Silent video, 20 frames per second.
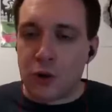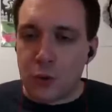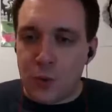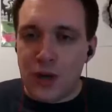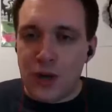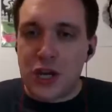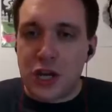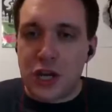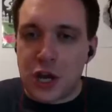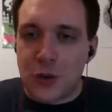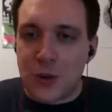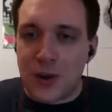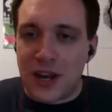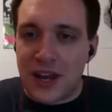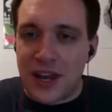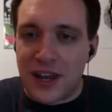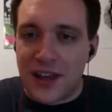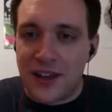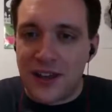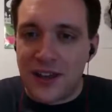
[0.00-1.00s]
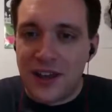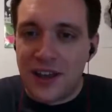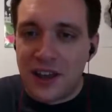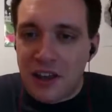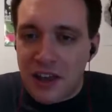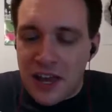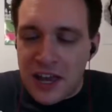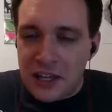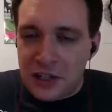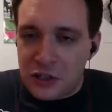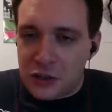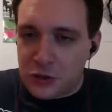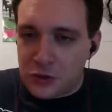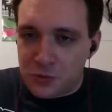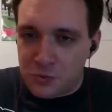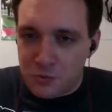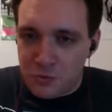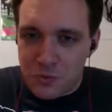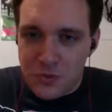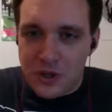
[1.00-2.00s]
point. When you go in it, it's
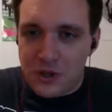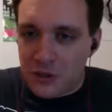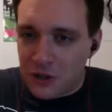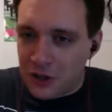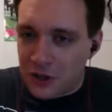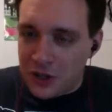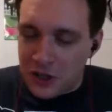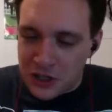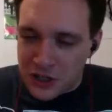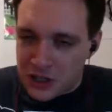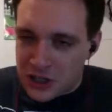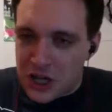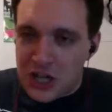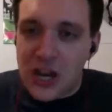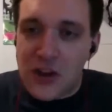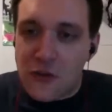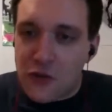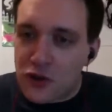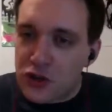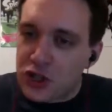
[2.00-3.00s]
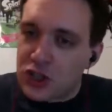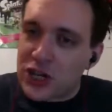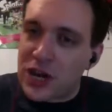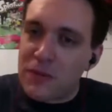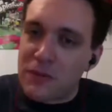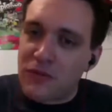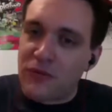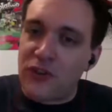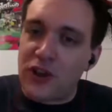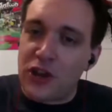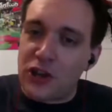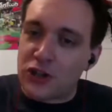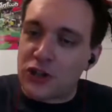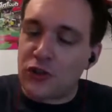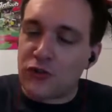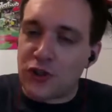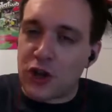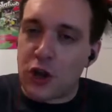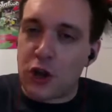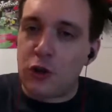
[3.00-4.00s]
like just a different shaped version of
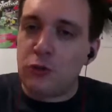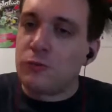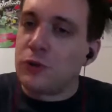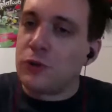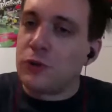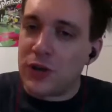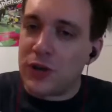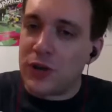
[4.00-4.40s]
the home you would